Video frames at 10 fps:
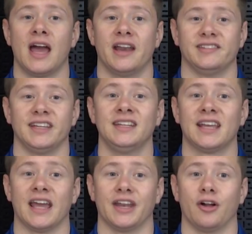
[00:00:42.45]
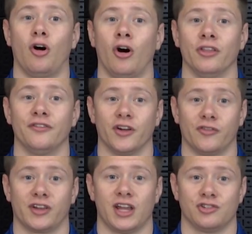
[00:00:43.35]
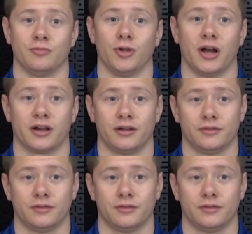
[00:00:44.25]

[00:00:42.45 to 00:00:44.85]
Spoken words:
and is indicated on the verification block.